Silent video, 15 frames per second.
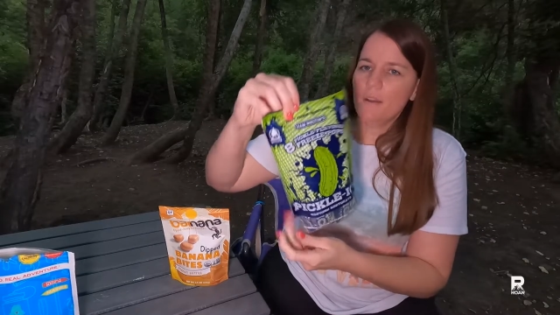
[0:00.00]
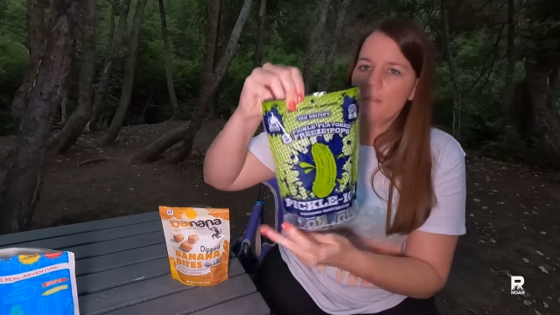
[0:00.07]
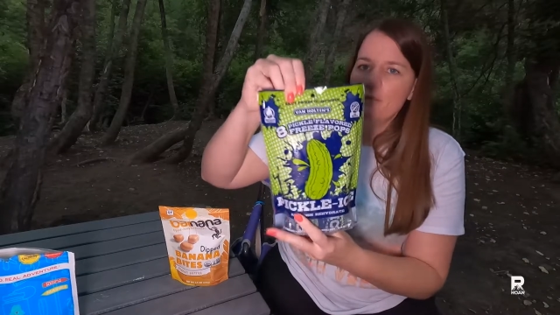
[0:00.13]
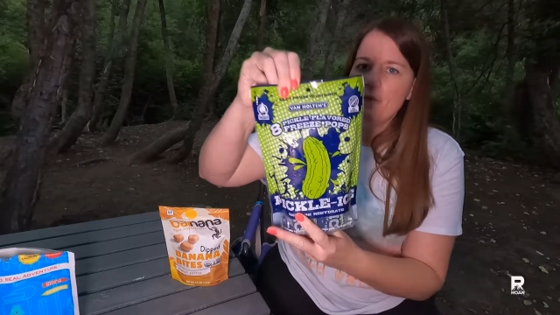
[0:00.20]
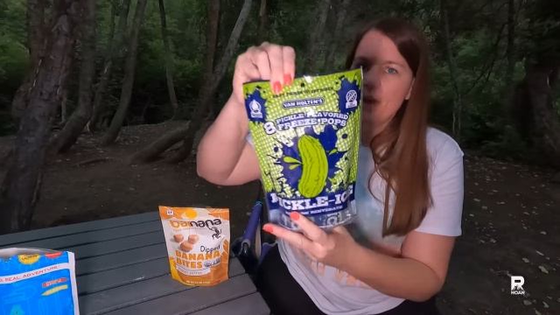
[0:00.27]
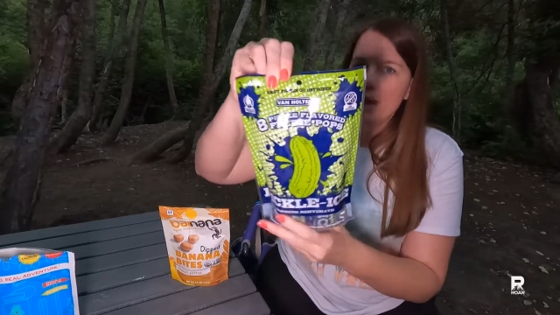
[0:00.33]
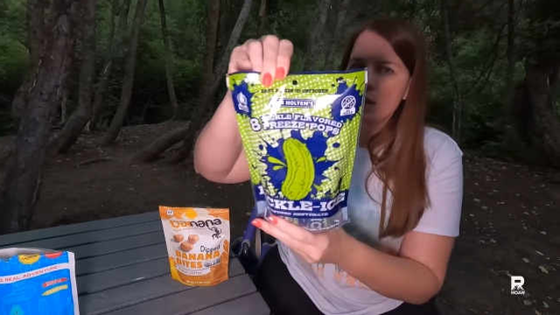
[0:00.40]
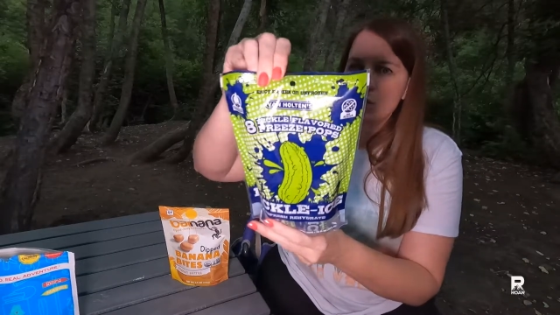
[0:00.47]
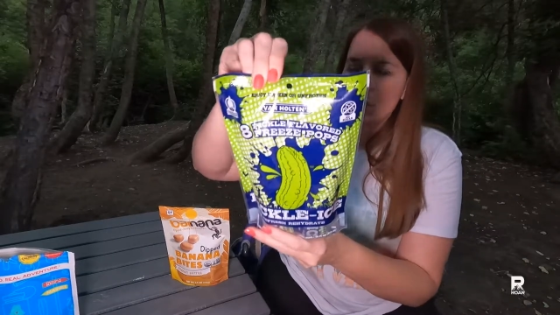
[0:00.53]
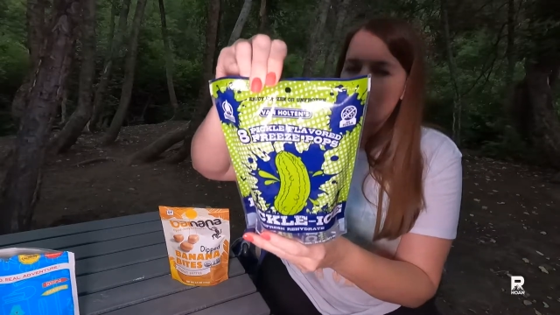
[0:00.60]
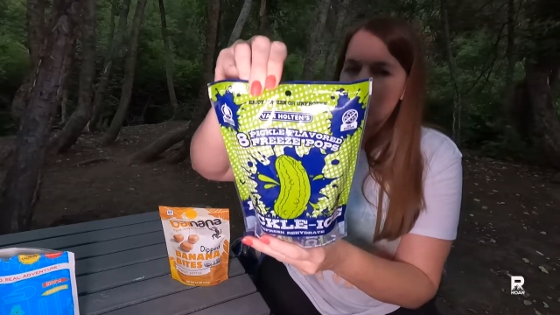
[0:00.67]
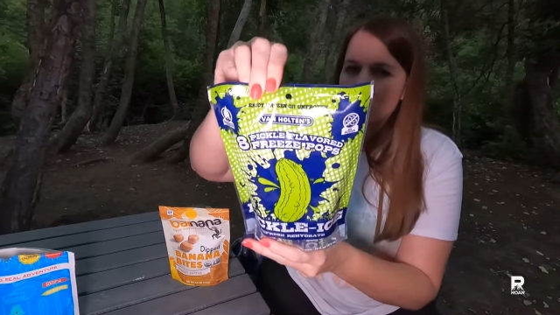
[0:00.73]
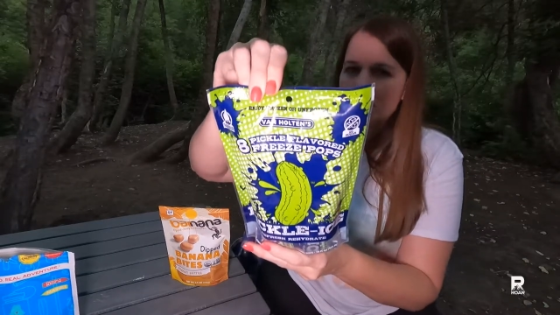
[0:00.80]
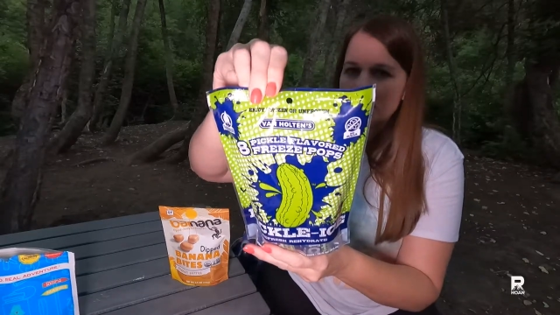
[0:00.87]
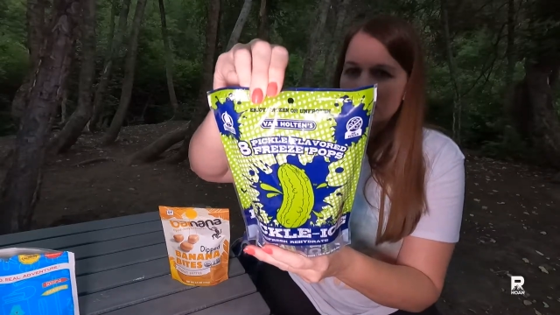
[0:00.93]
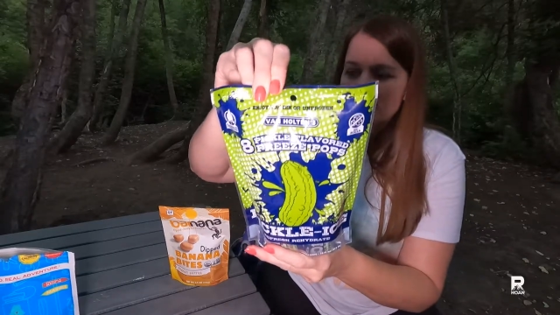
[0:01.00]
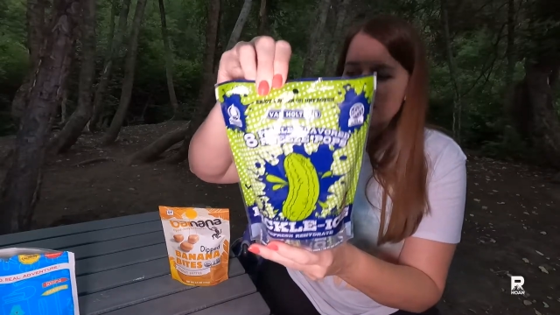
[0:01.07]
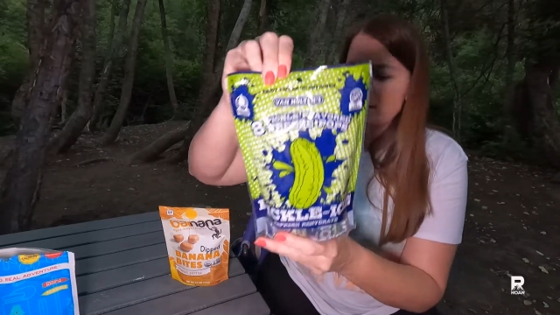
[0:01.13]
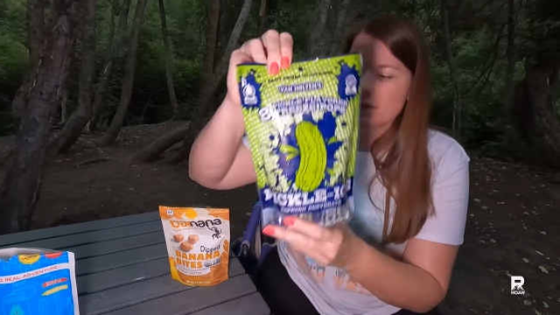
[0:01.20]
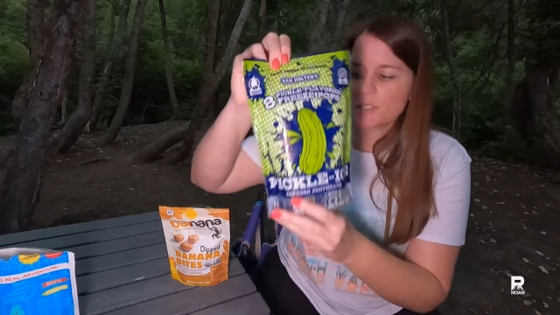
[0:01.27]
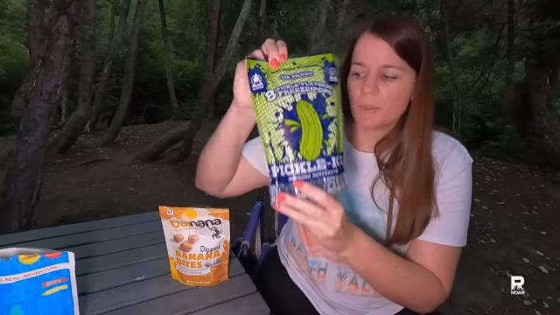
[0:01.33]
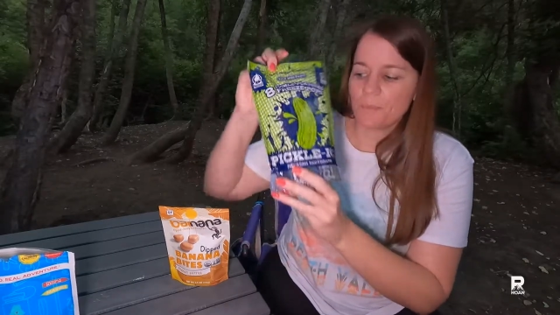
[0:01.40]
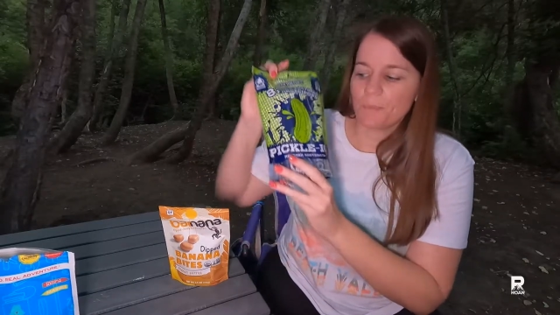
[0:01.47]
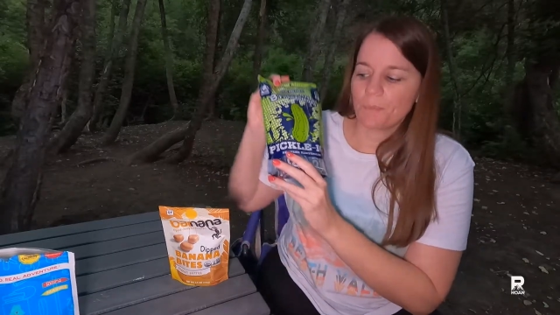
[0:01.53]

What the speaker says: Van Holten's.